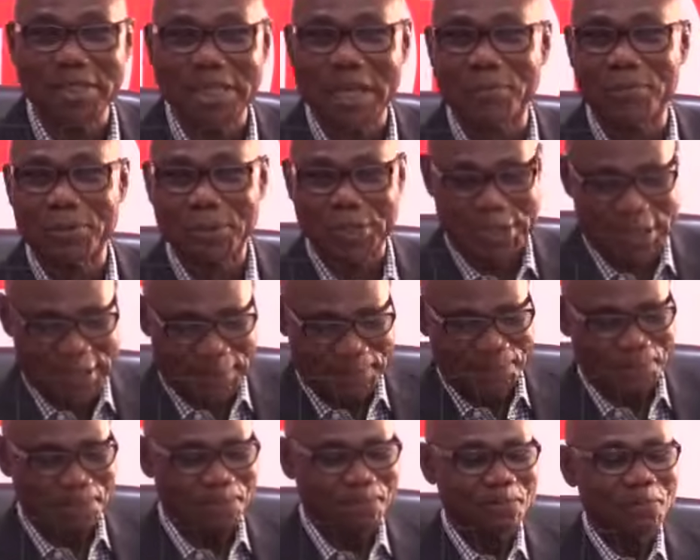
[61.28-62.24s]
I appreciate
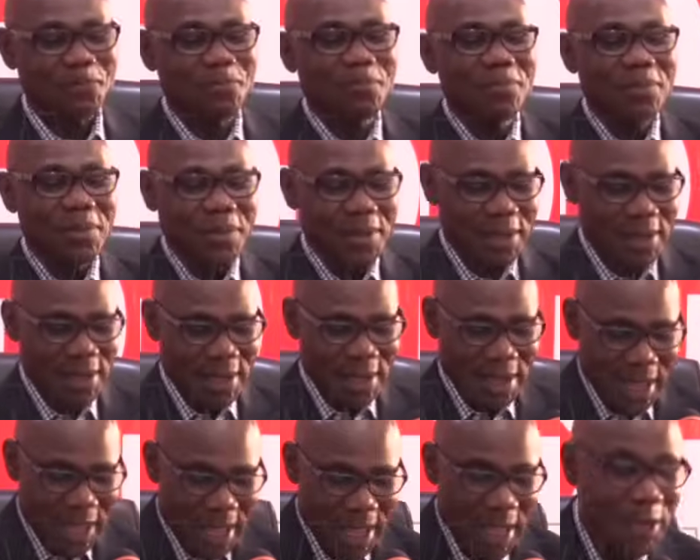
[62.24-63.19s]
it.
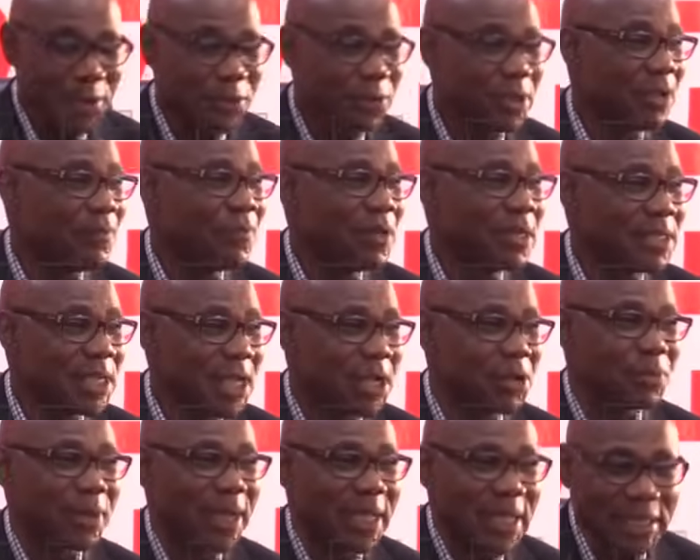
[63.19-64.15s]
Good evening,
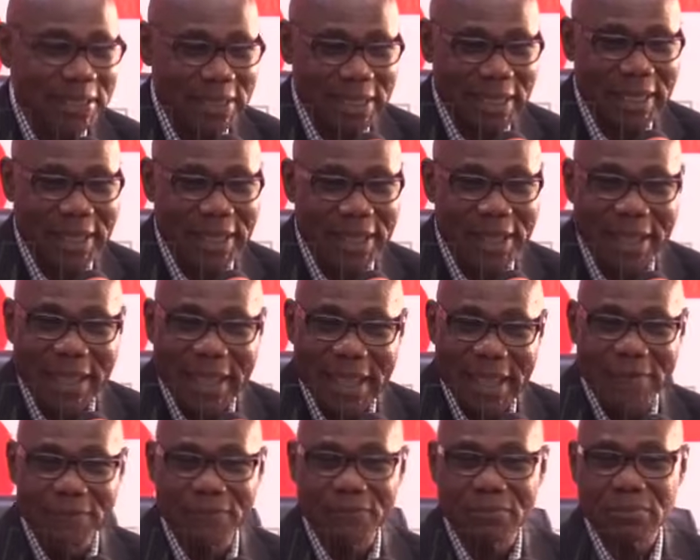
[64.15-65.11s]
gentlemen. I thank you
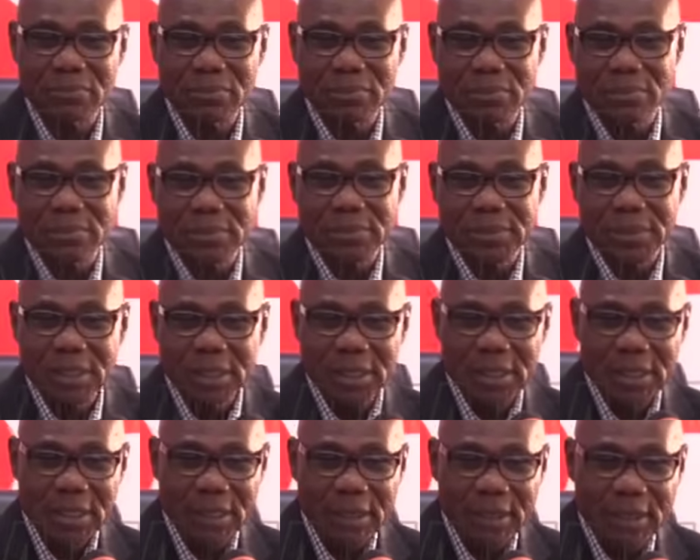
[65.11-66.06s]
again
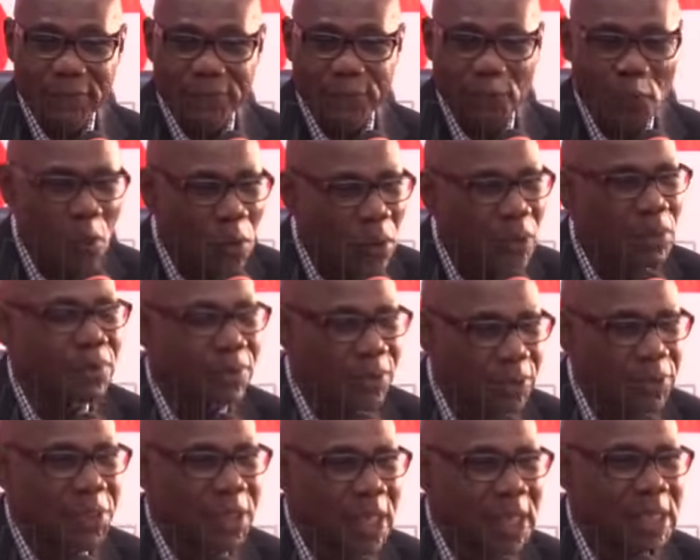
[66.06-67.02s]
for
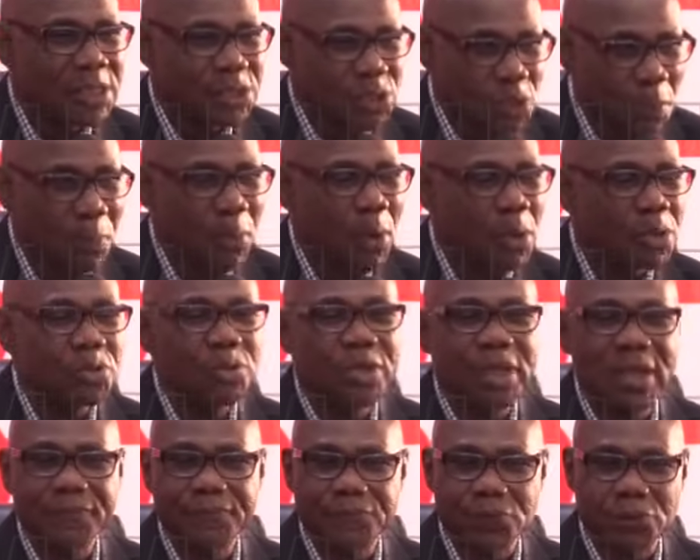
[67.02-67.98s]
the support you
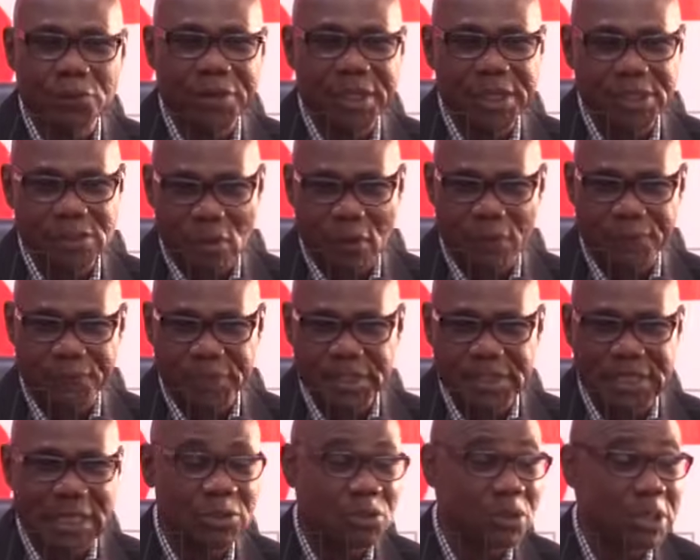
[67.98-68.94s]
give to this
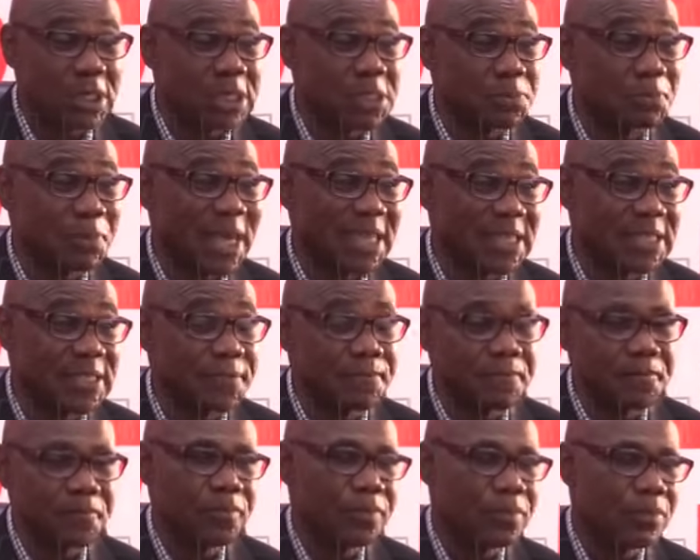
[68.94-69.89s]
office and to this party.
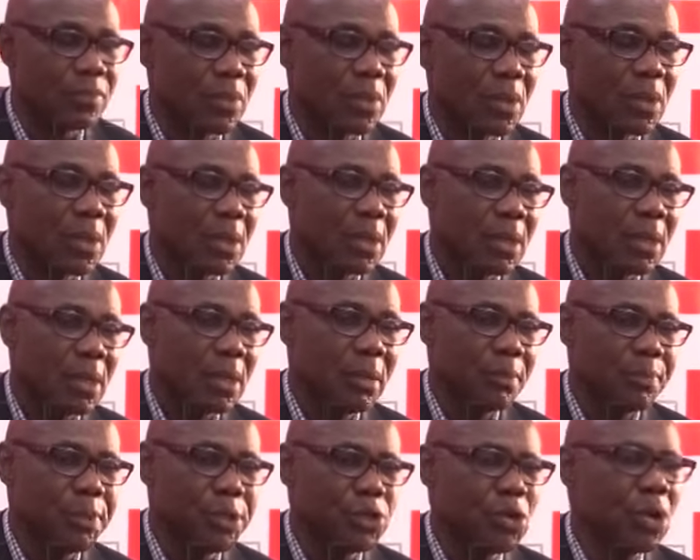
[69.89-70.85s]

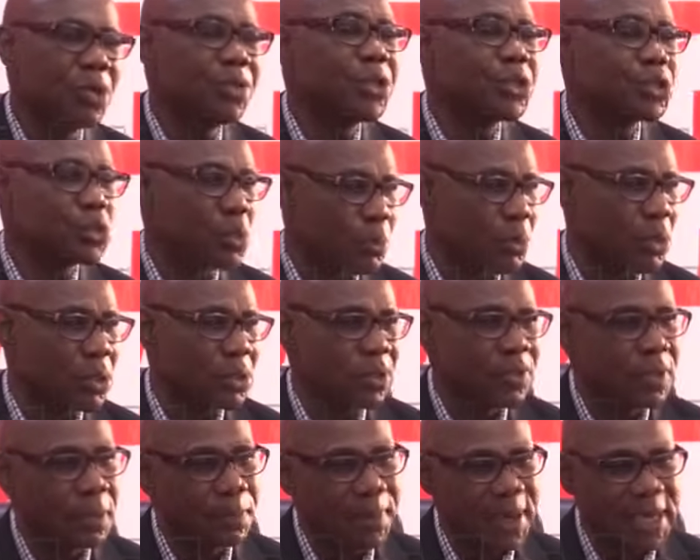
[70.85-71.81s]
Beyond the support
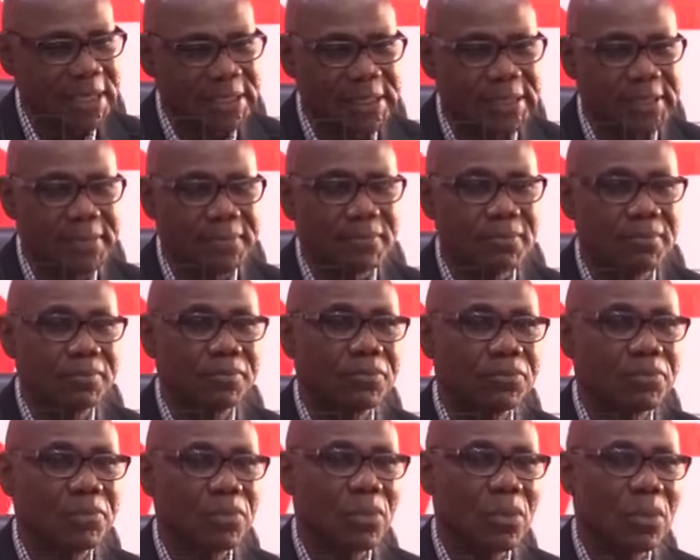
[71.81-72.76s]
of the party,
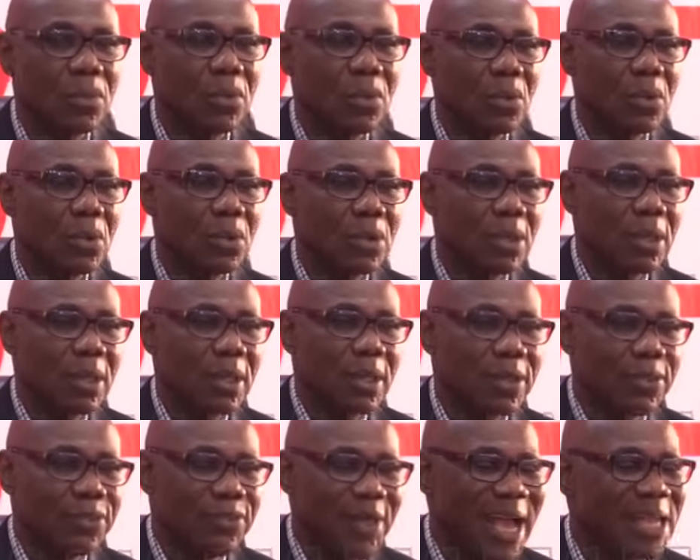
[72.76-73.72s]

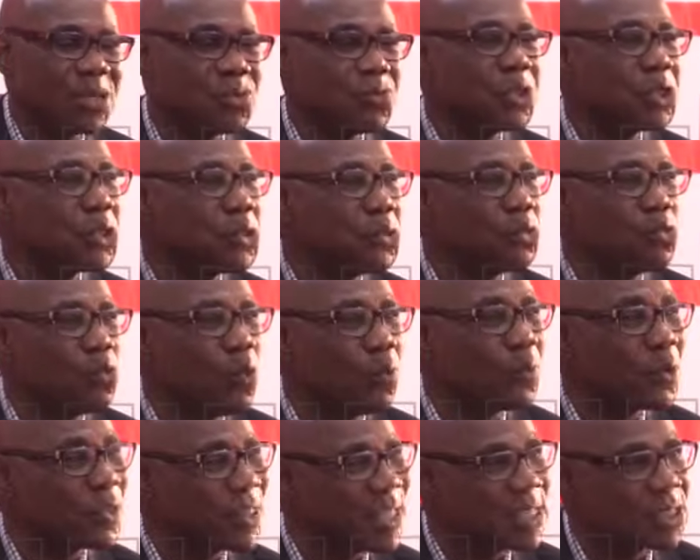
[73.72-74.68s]
that we should do
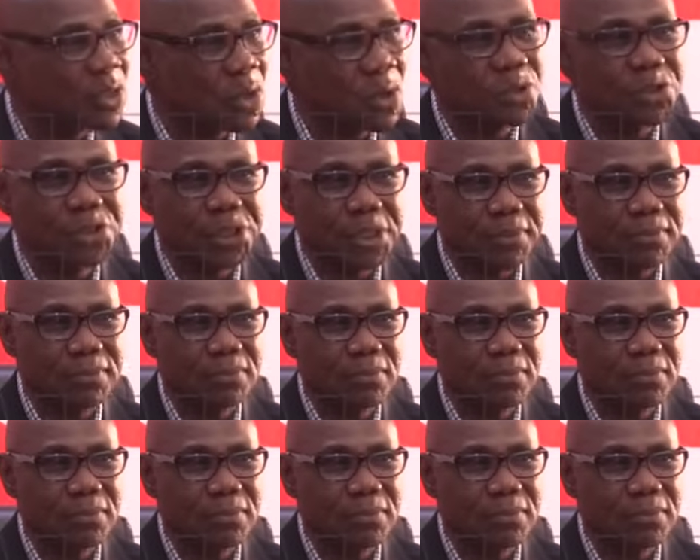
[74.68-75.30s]
for this country.